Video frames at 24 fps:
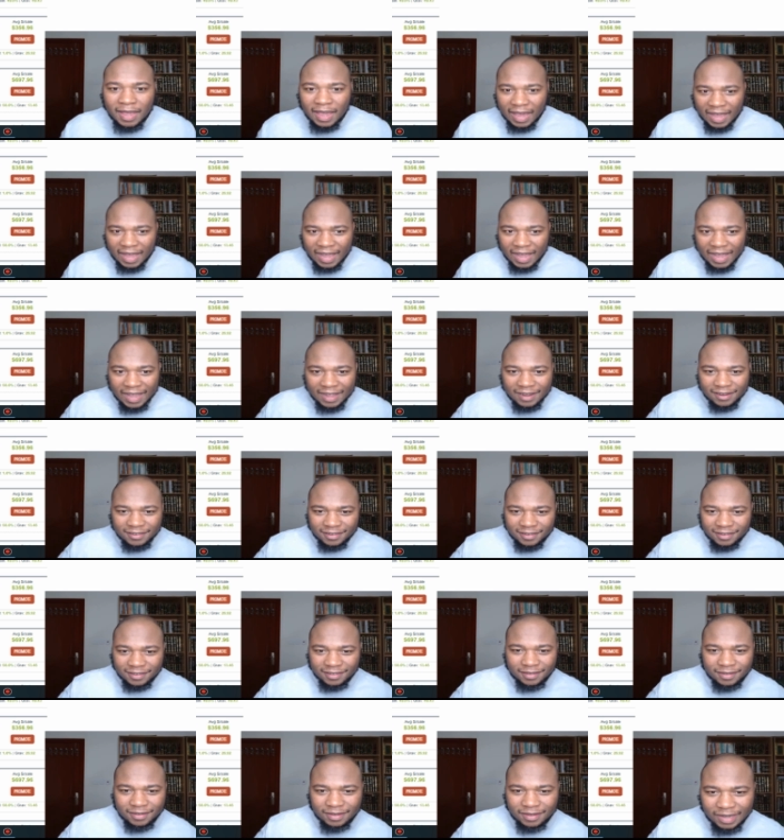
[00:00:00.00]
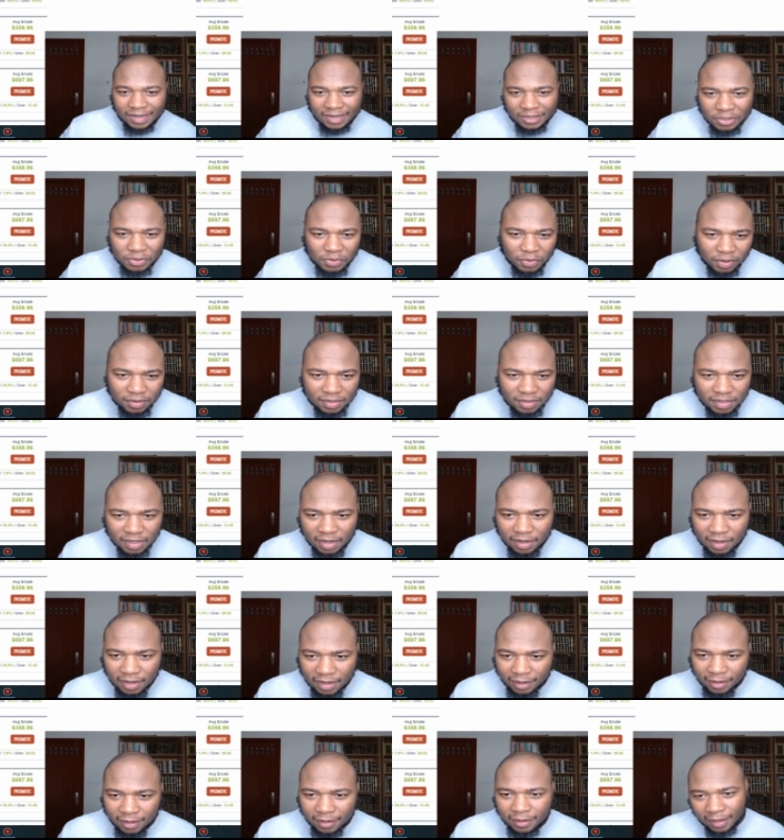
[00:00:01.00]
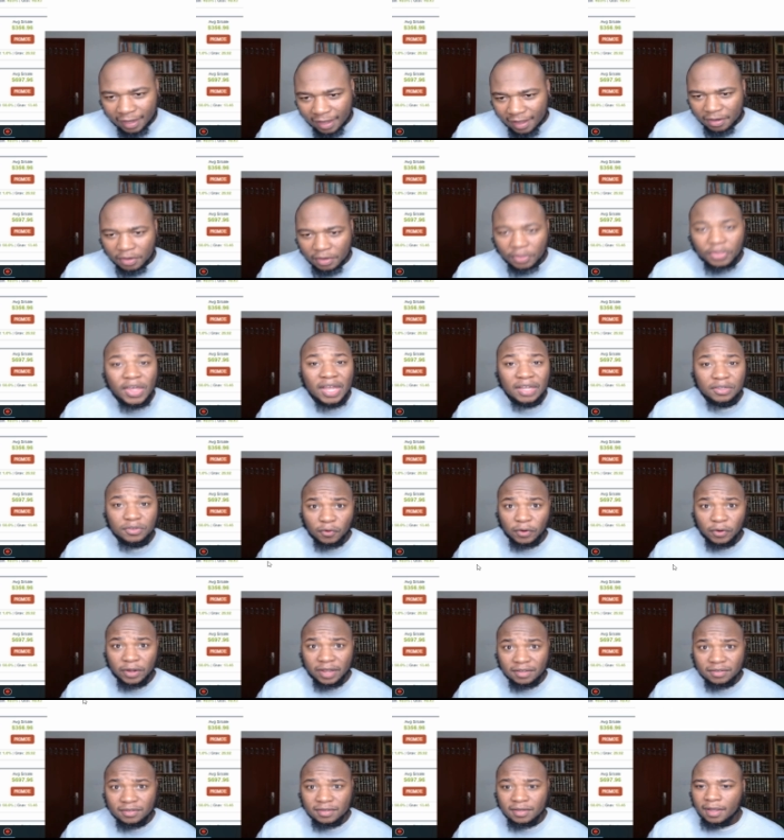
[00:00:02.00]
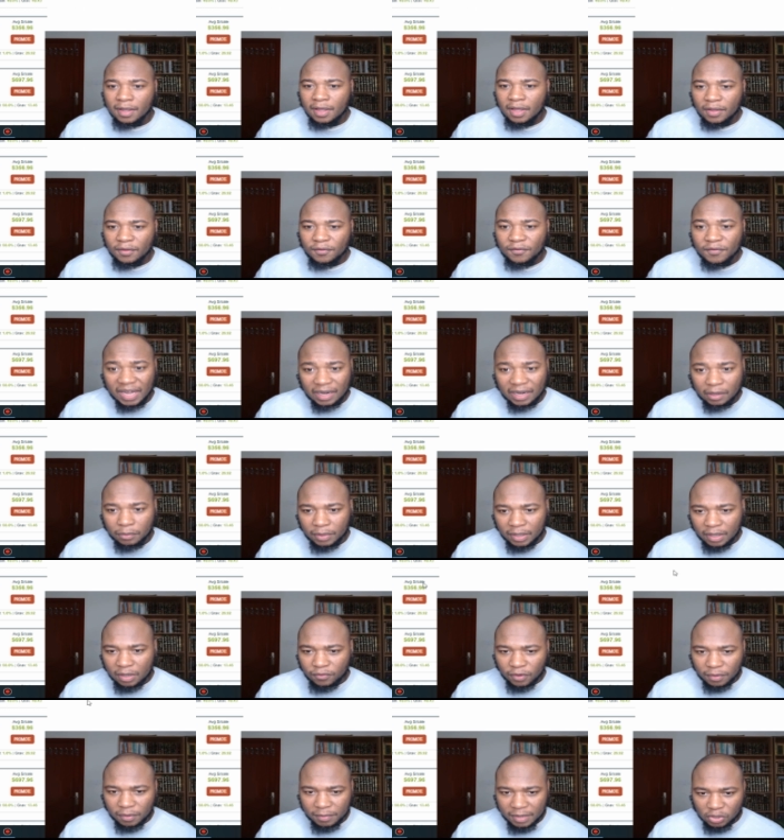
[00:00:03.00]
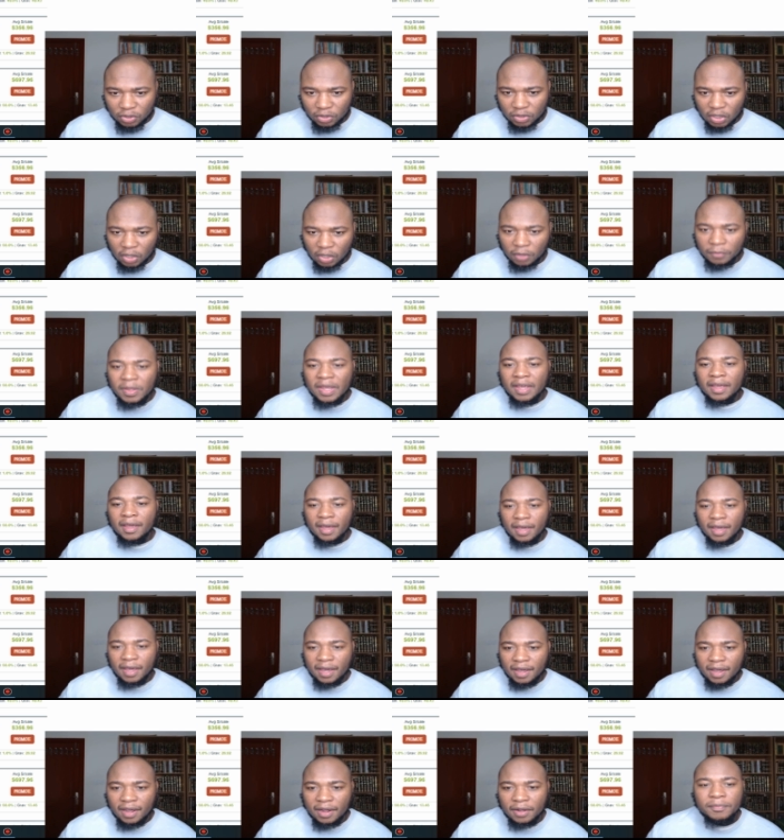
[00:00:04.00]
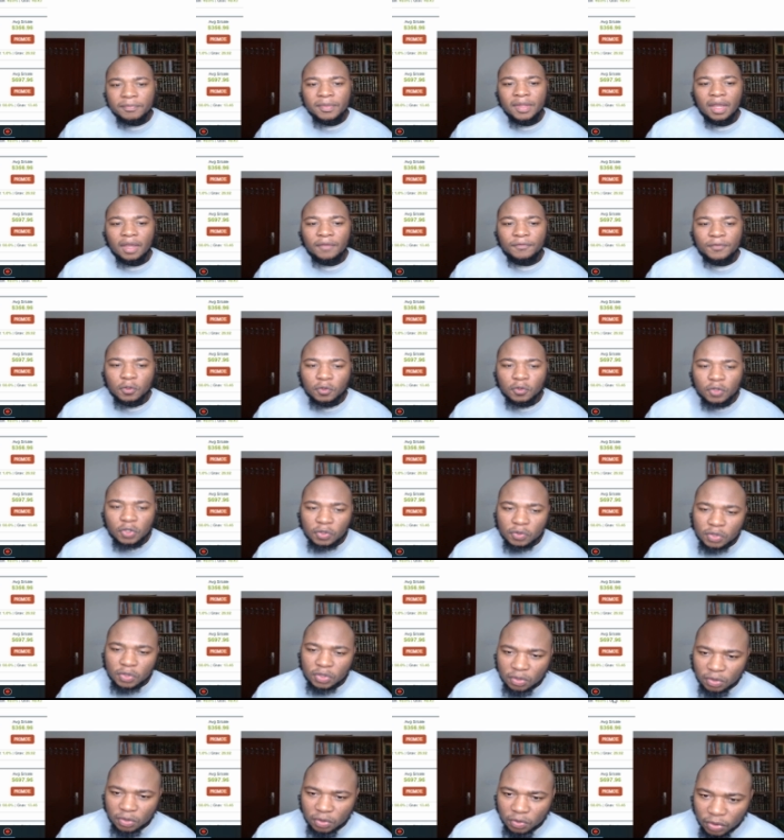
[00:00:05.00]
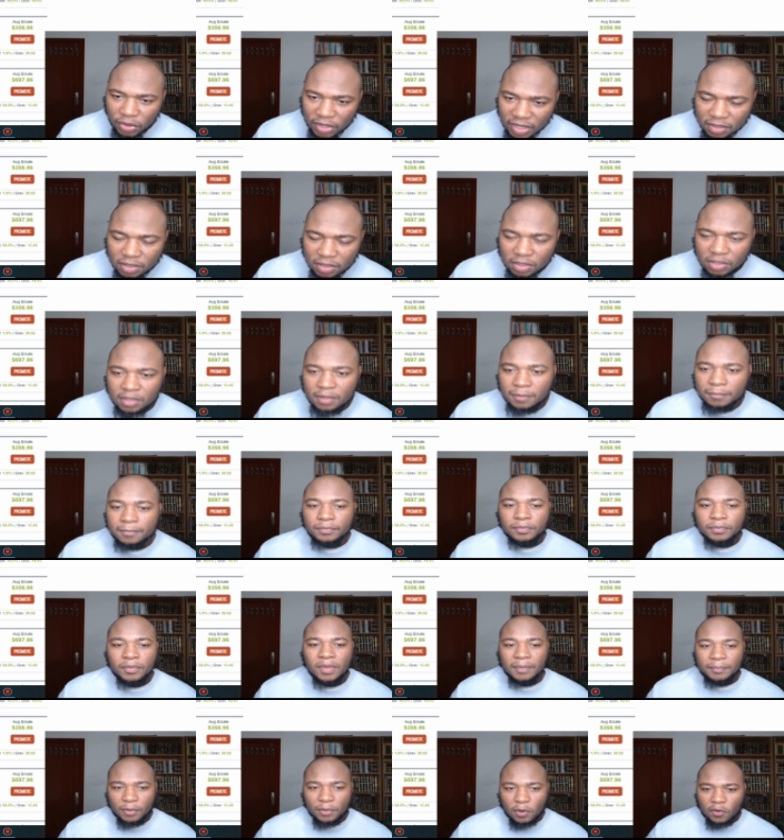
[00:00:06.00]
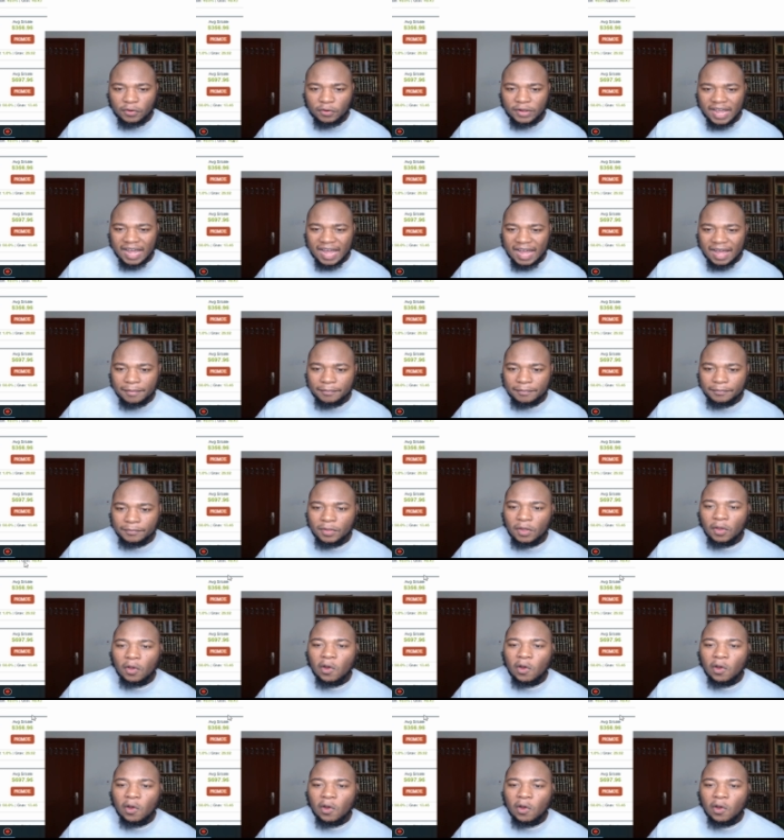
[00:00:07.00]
And I just want to say hi and thanks for his valuable information. So here, if you choose to do this program